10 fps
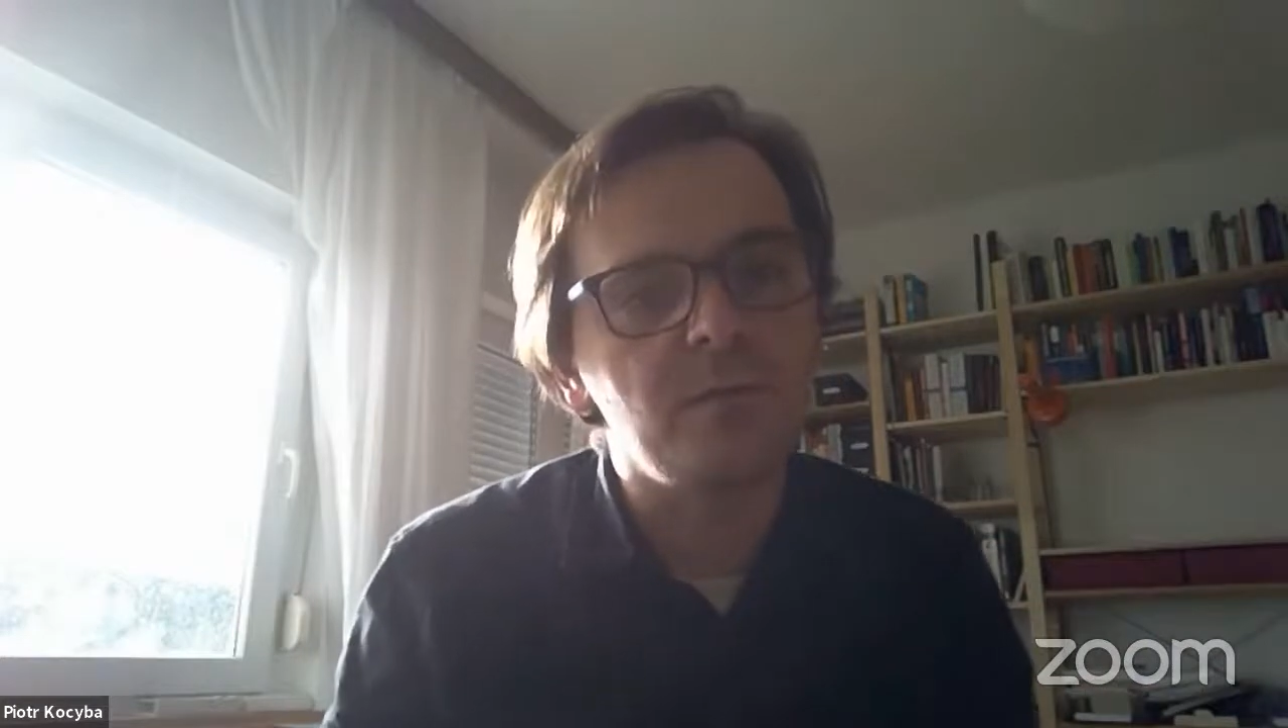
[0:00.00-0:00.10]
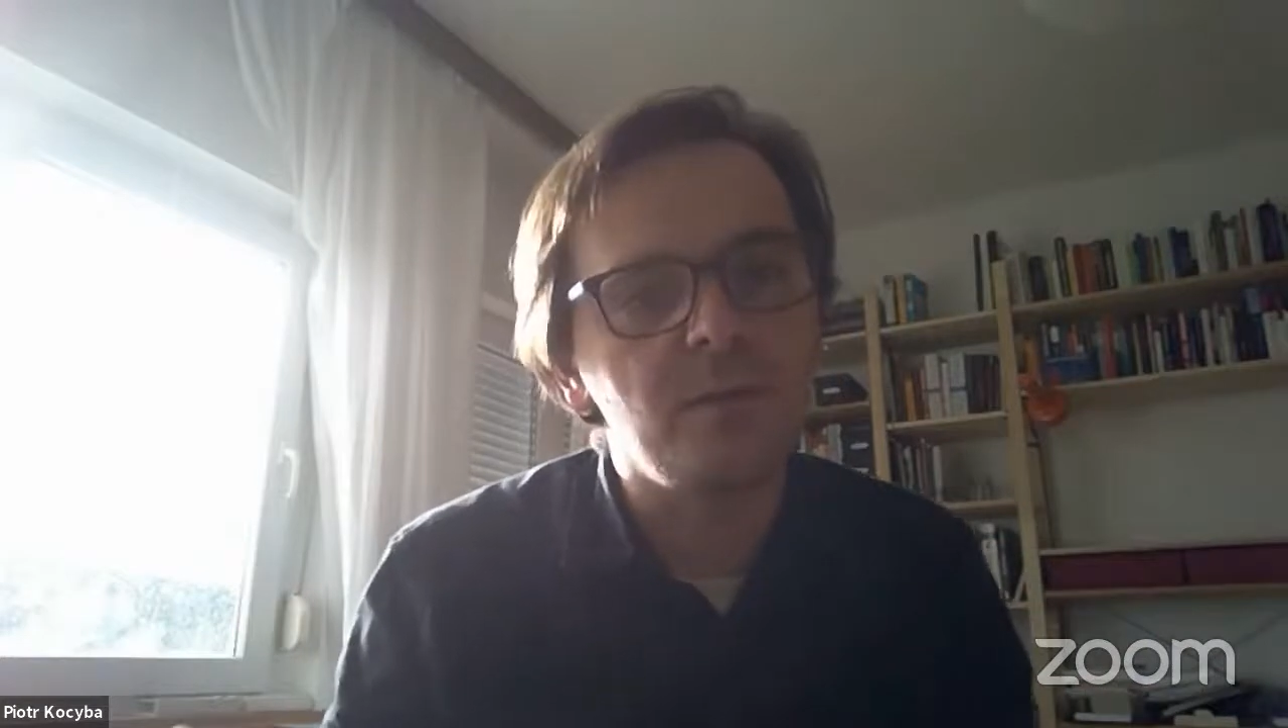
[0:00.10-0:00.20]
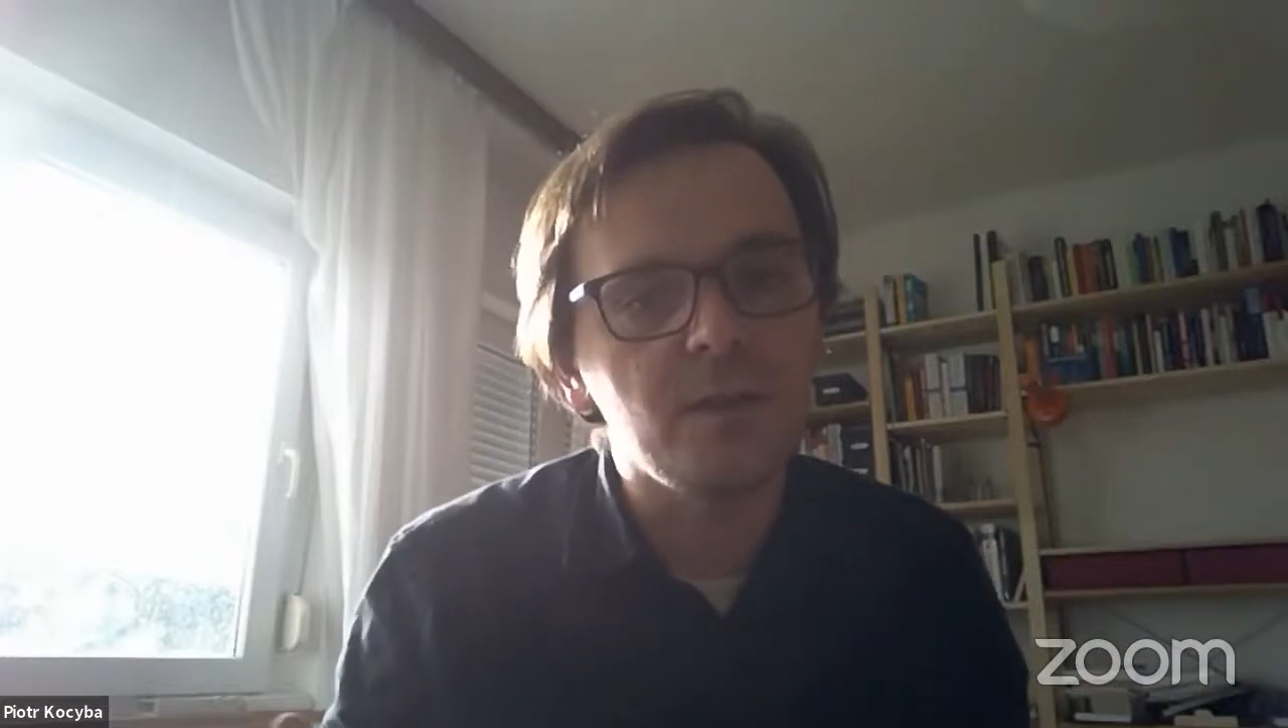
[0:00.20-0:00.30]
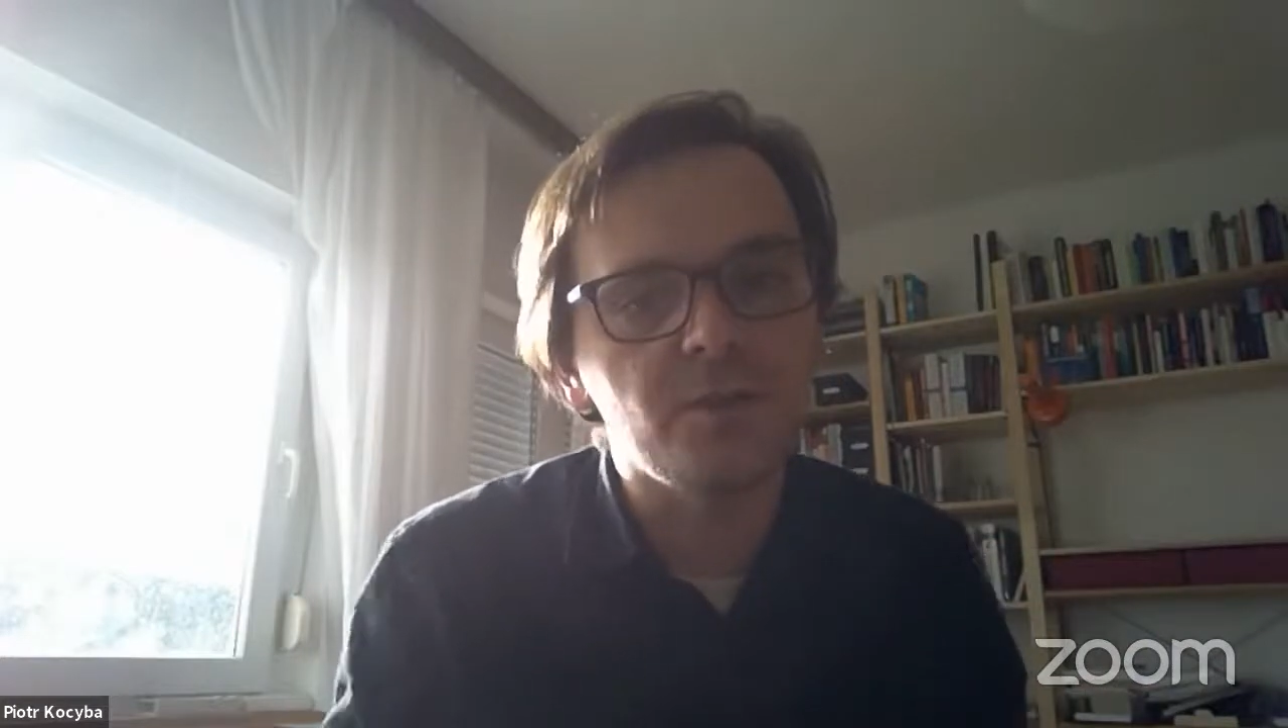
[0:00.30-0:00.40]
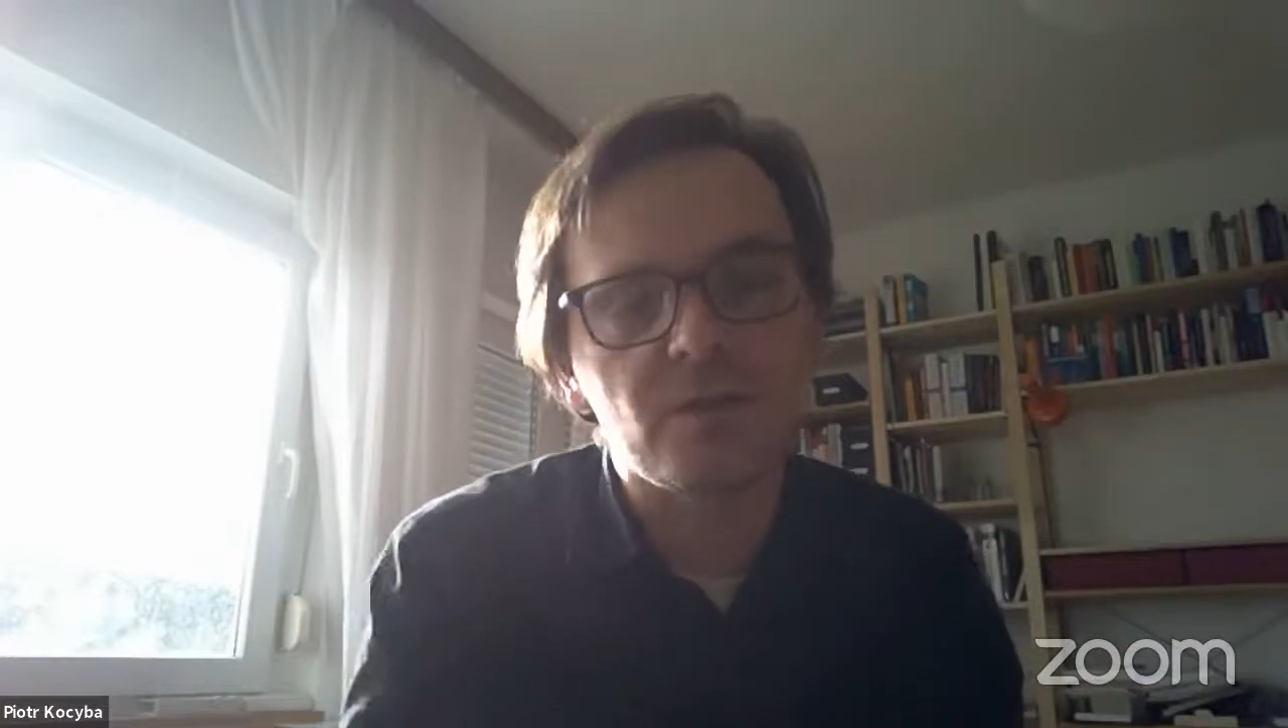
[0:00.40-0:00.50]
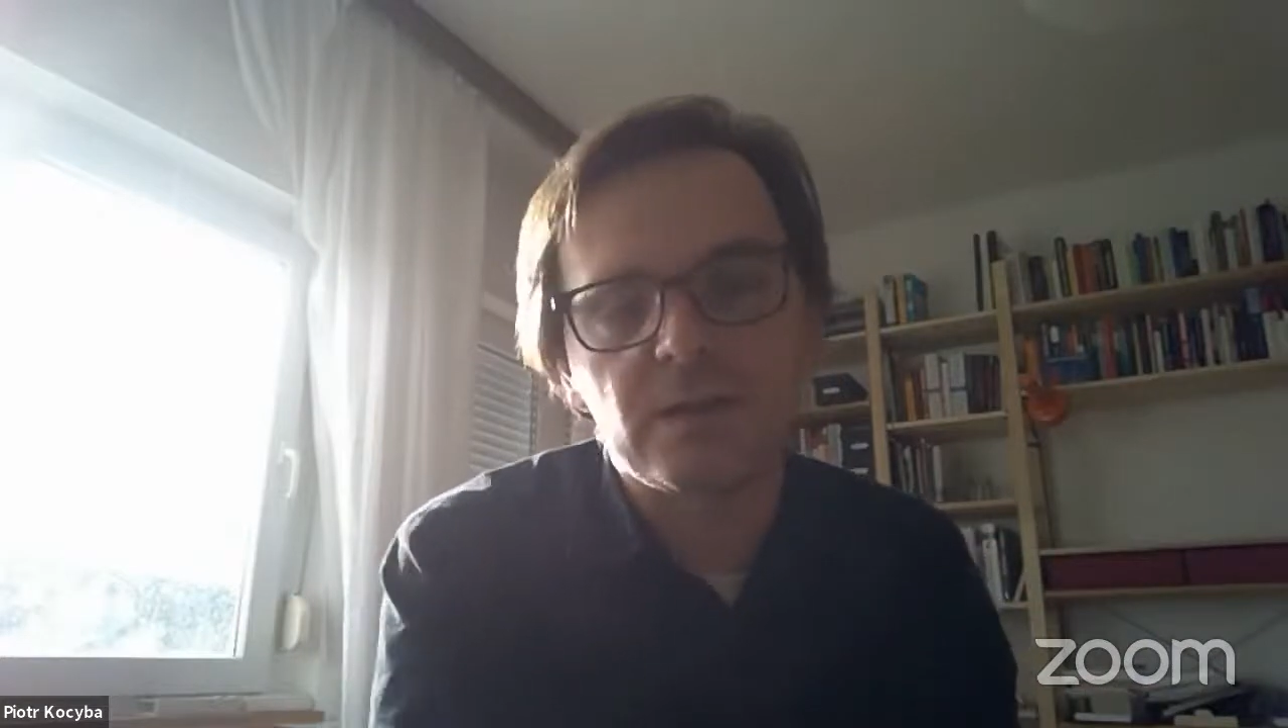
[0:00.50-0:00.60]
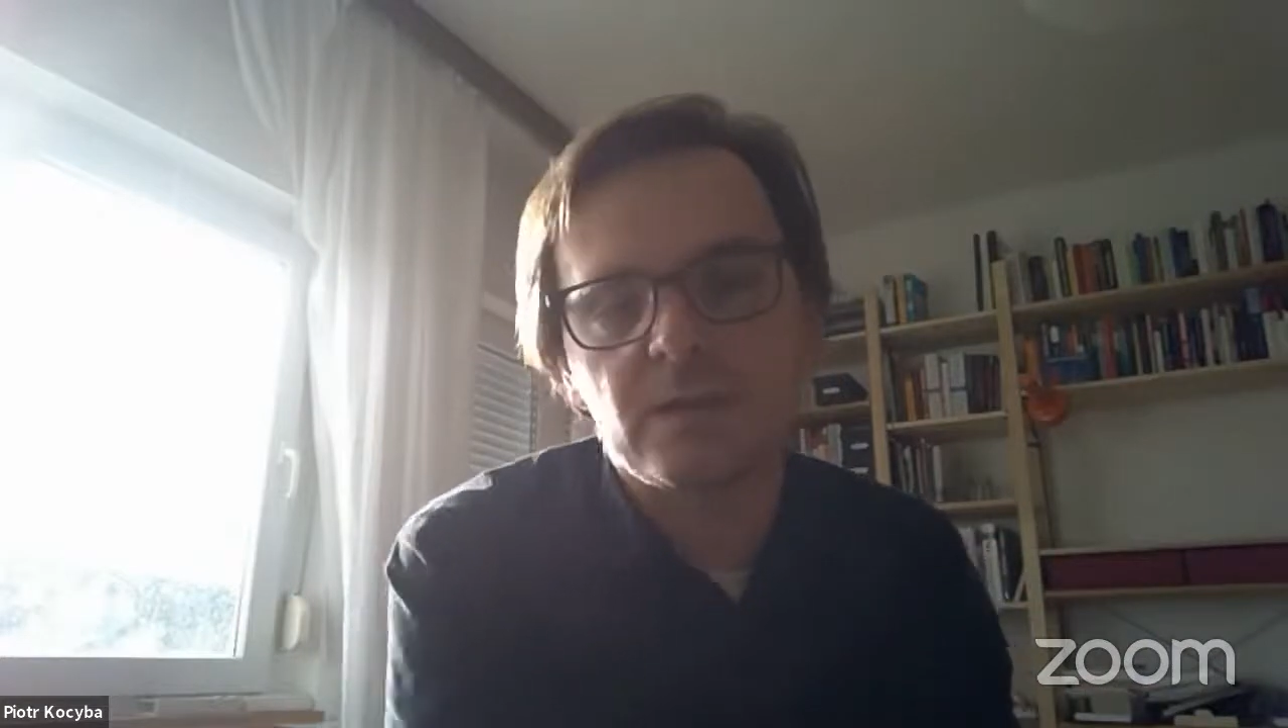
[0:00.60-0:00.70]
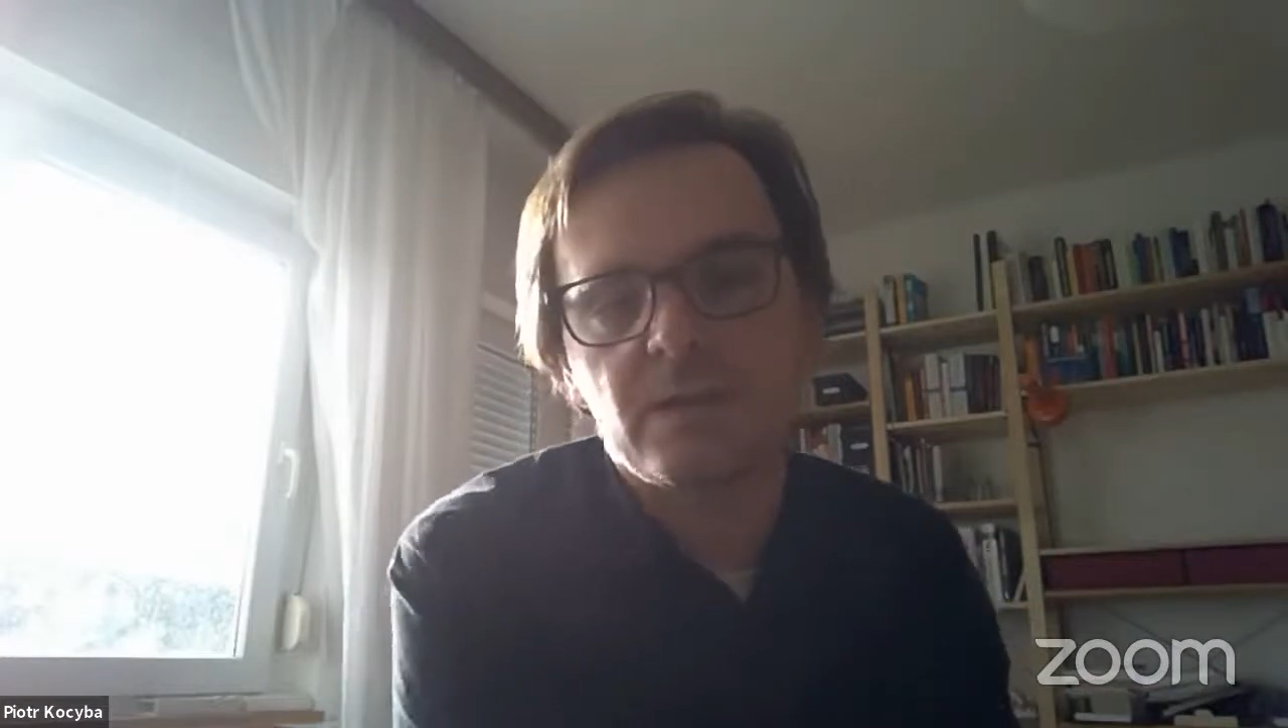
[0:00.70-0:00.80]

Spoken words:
villages and